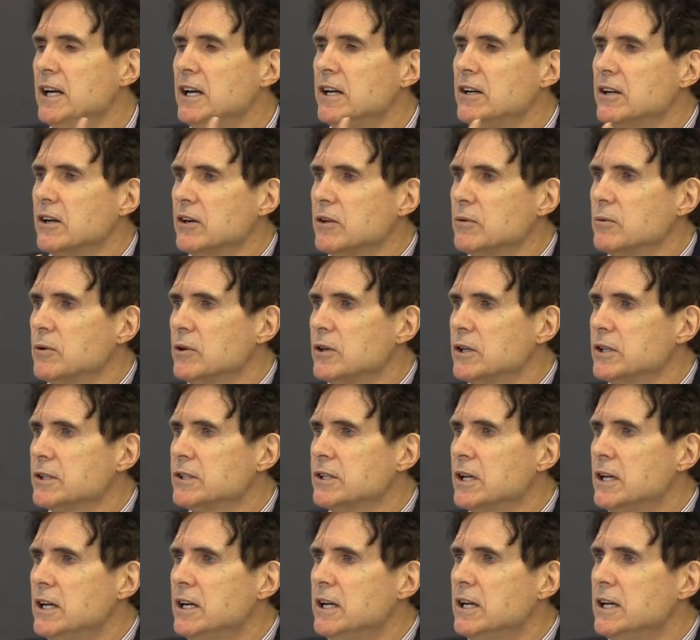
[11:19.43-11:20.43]
In other
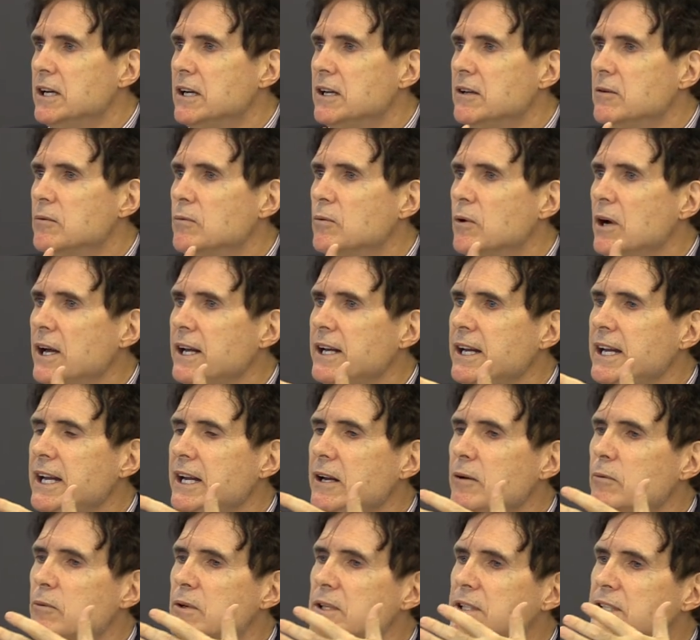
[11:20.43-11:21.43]
words, when
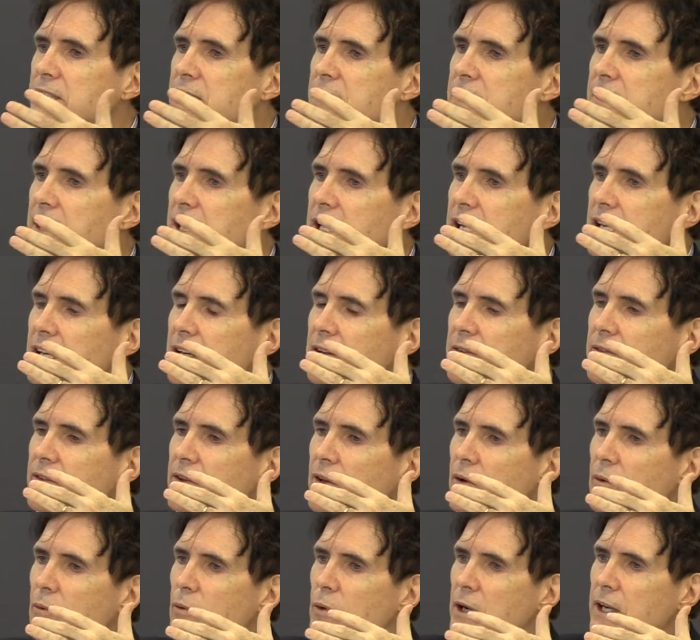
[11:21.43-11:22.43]
he received
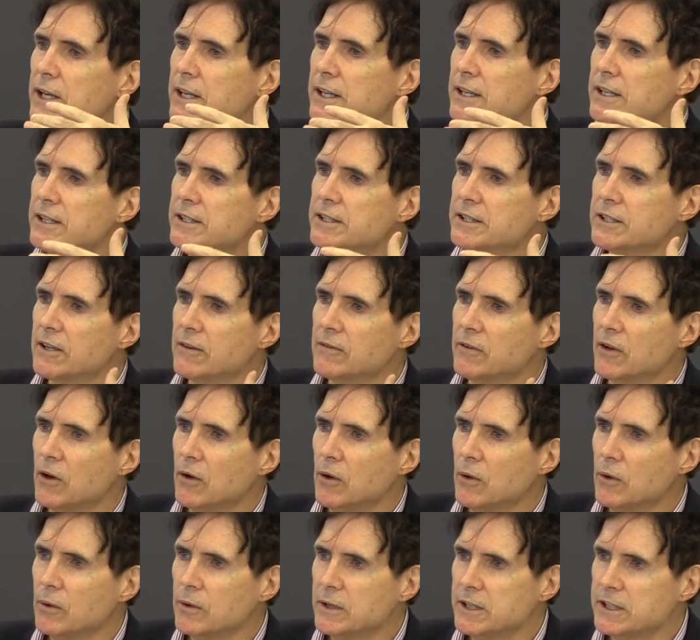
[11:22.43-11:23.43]
the witness of the
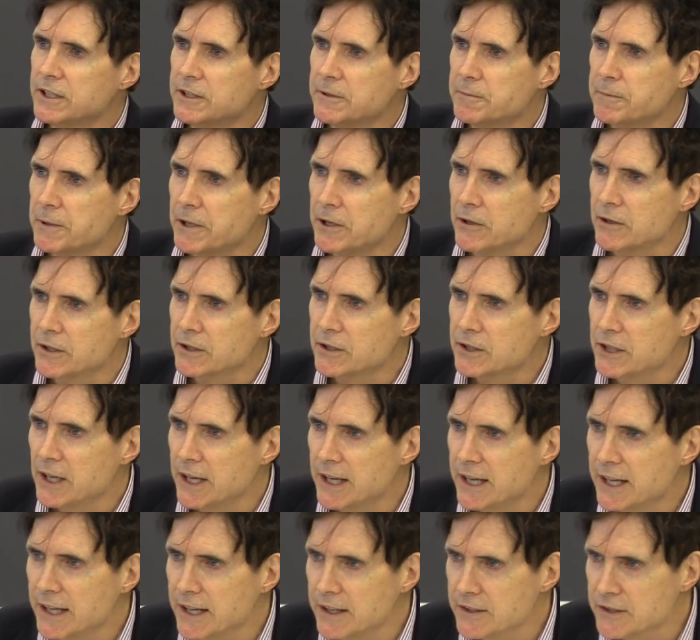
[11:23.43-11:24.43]
Holy Spirit to
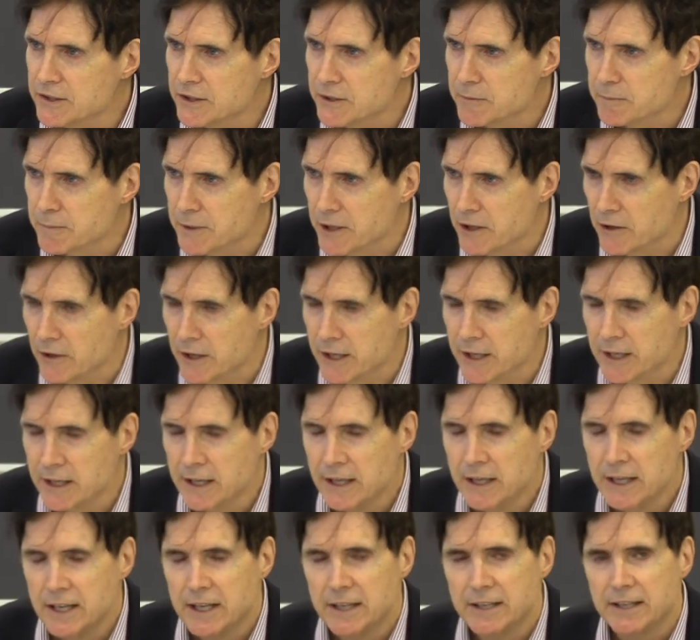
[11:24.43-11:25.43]
his spirit
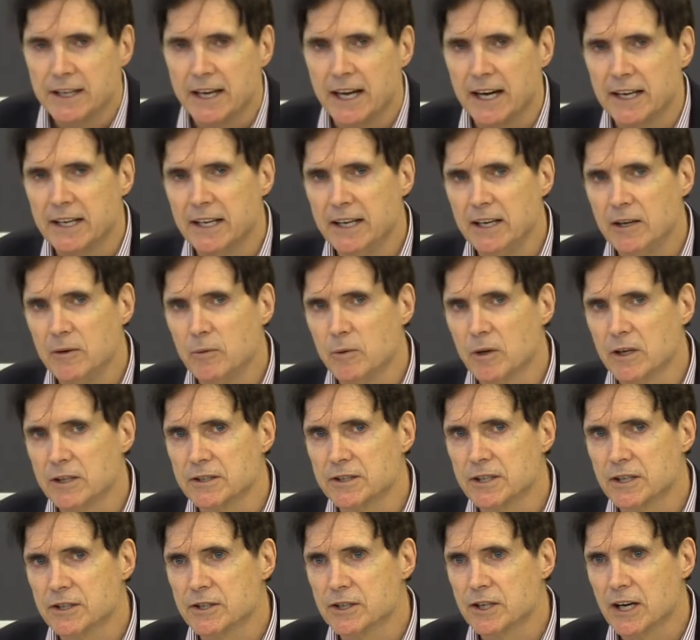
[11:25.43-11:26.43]
that he
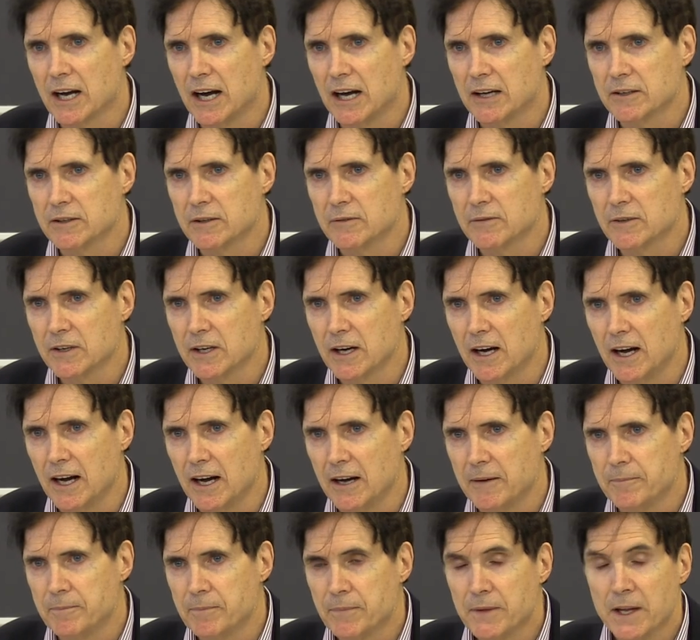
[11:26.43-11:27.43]
was a child of
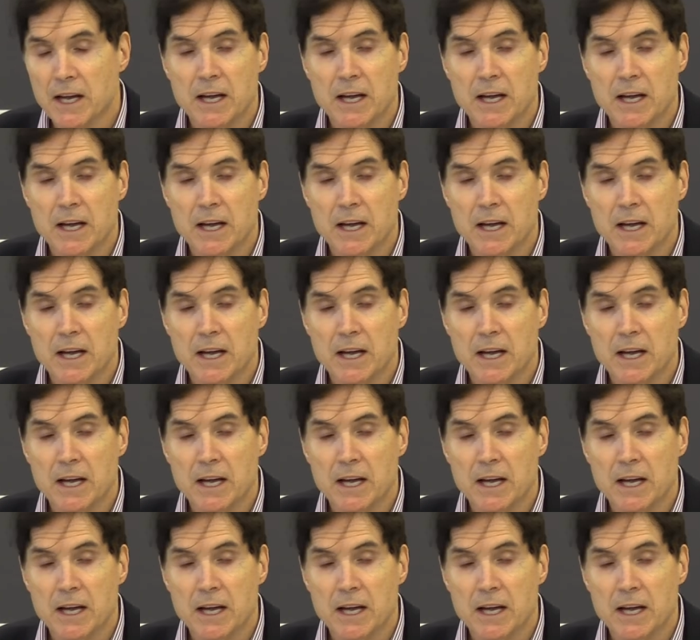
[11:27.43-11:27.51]
God.